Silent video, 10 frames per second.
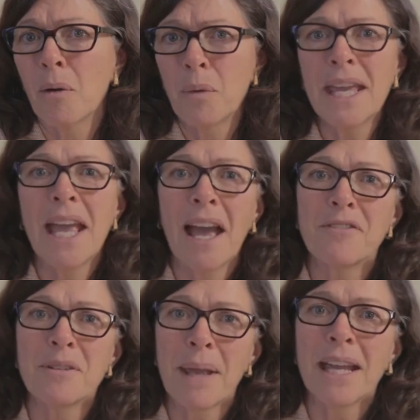we
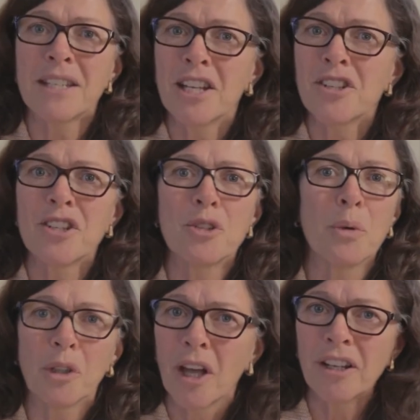have to pay attention
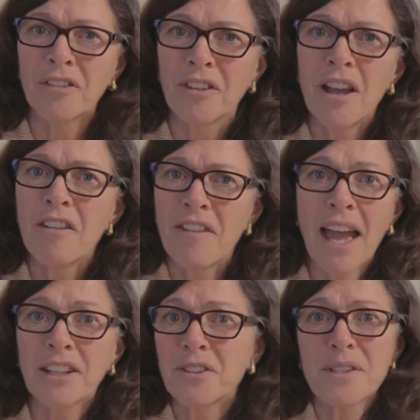to a lot of
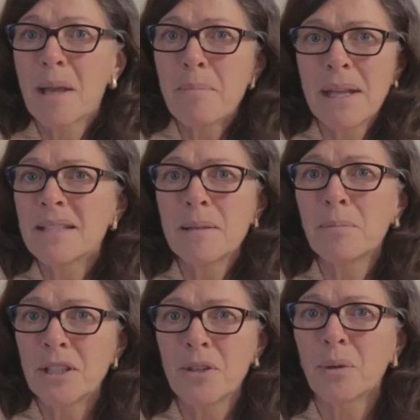factors that men
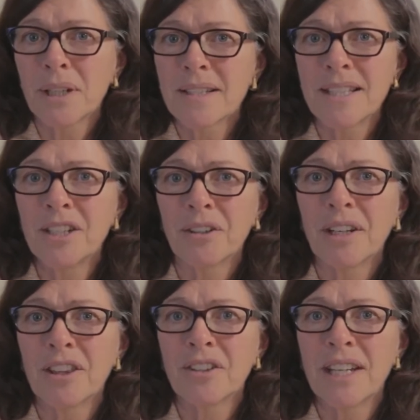simply don't consider
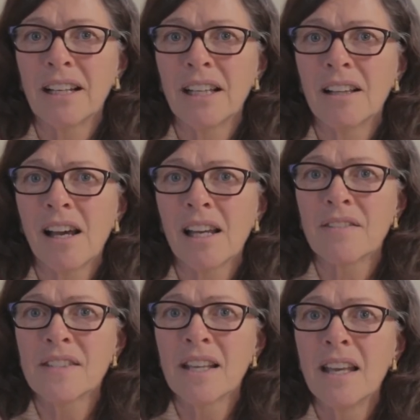in their daily
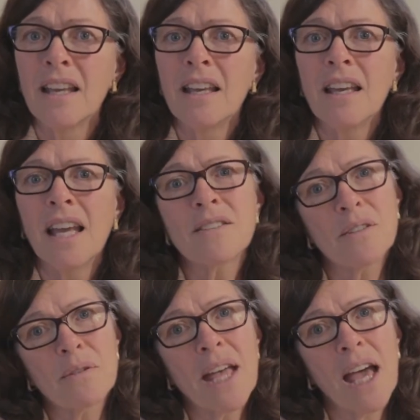lives. And
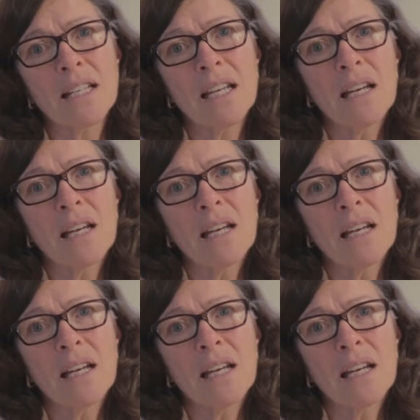so that